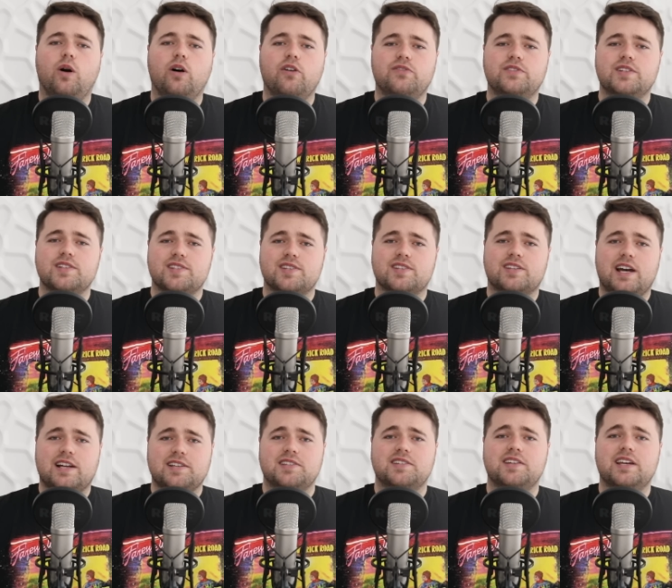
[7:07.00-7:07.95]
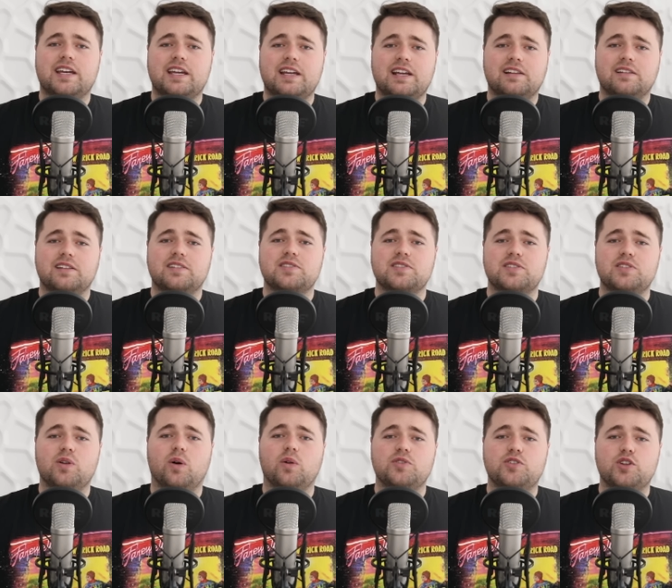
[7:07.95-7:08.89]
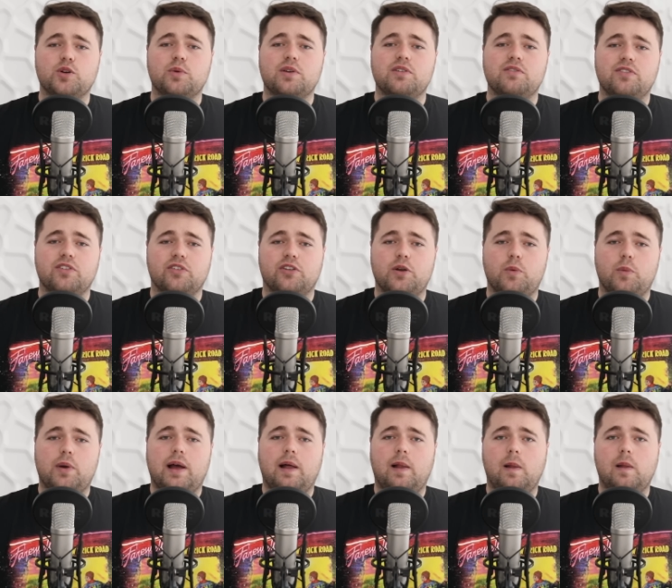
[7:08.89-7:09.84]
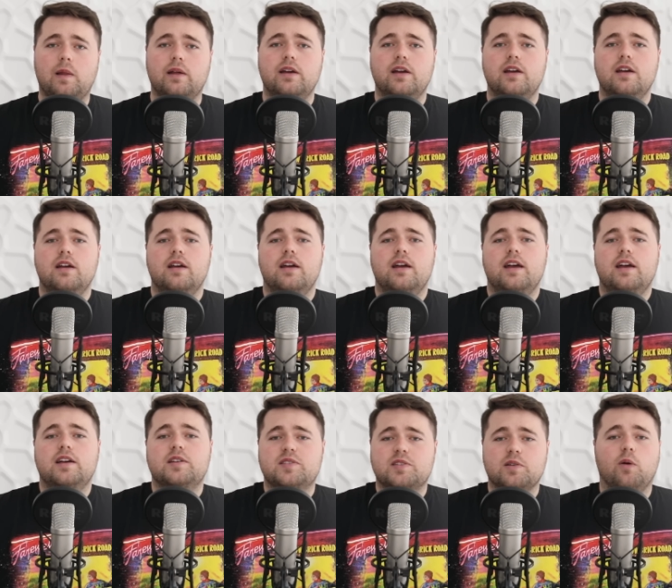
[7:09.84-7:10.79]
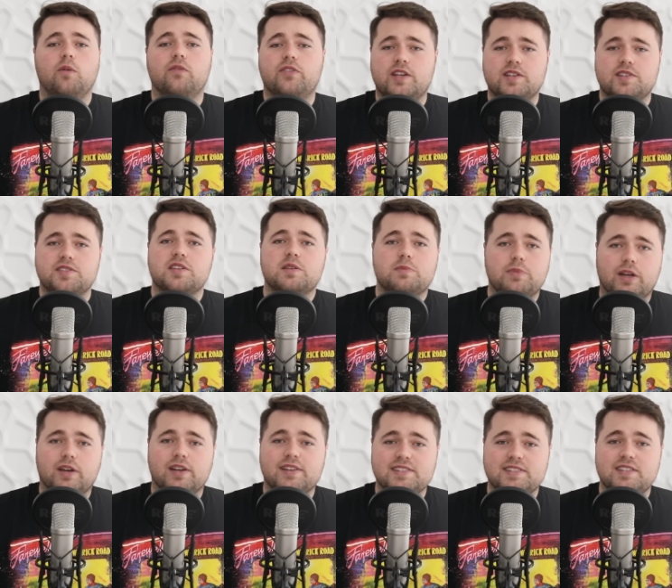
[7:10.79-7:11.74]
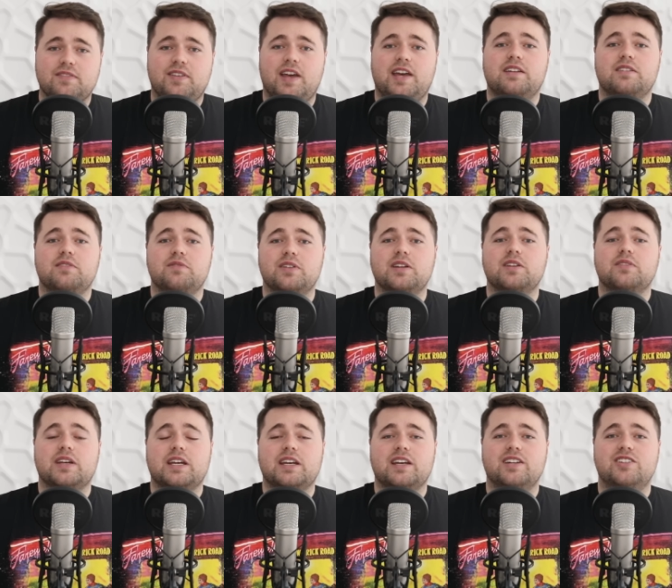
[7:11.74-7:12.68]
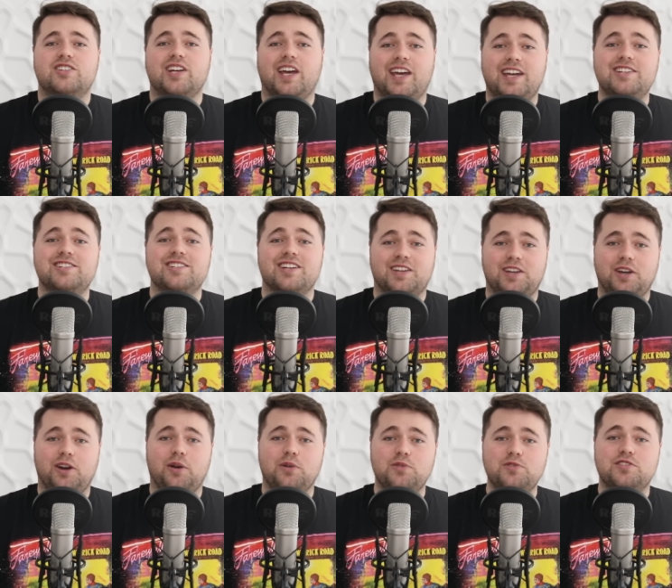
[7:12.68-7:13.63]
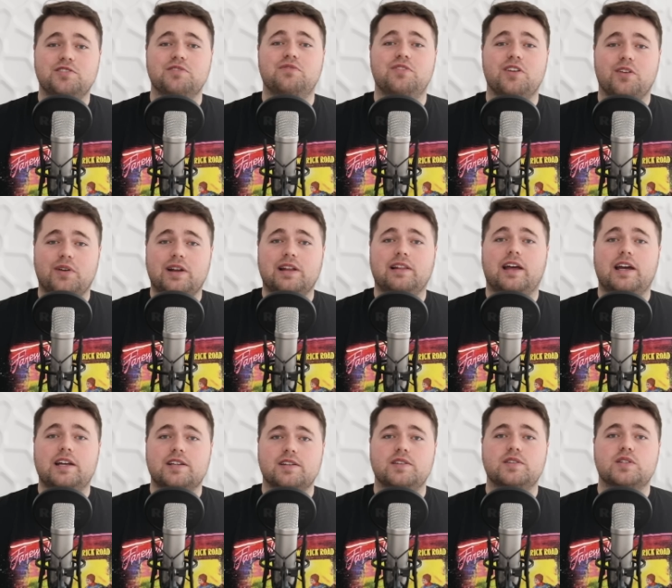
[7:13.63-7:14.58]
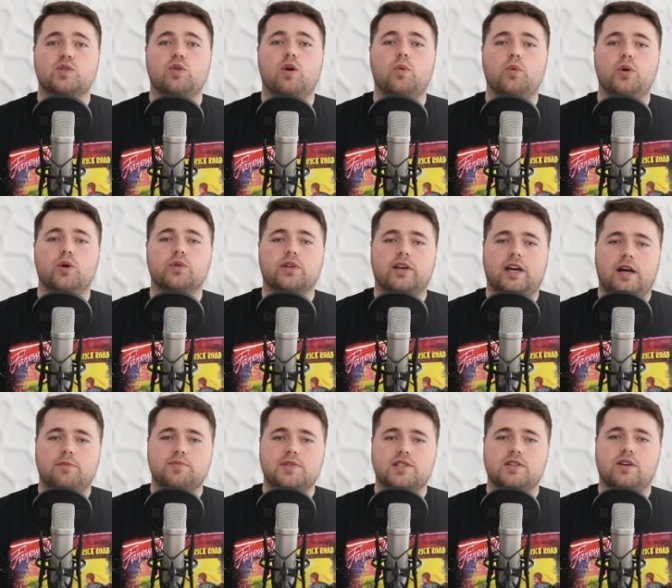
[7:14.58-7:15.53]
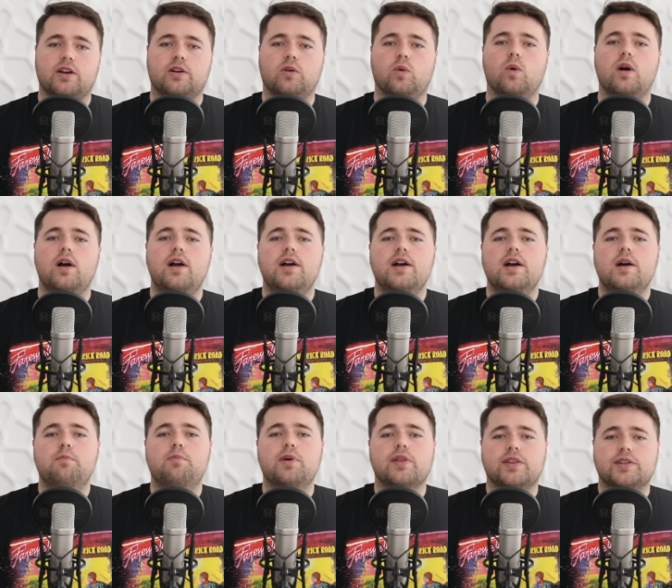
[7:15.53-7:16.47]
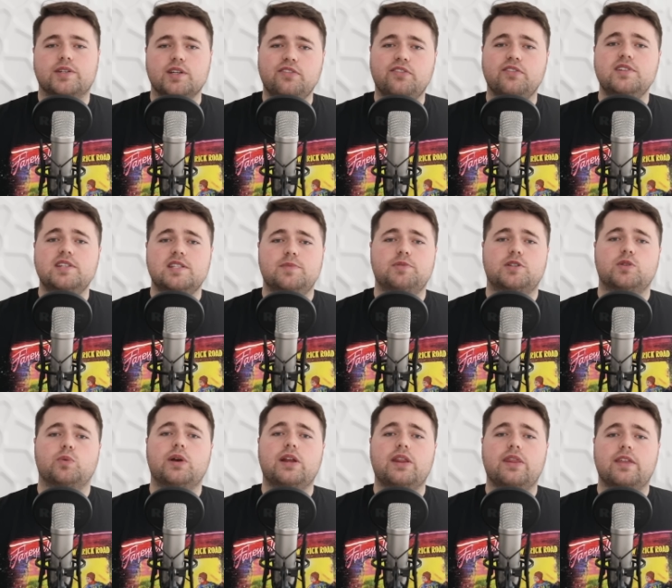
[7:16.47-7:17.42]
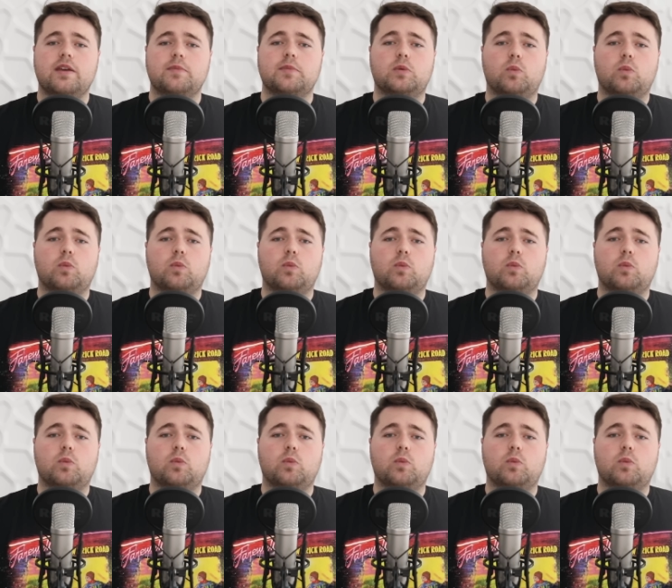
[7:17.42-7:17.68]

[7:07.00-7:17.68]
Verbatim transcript: I've discussed England not doing very well is obviously because they've had a bit of a change at coach very late into a World Cup cycle, but the difference between them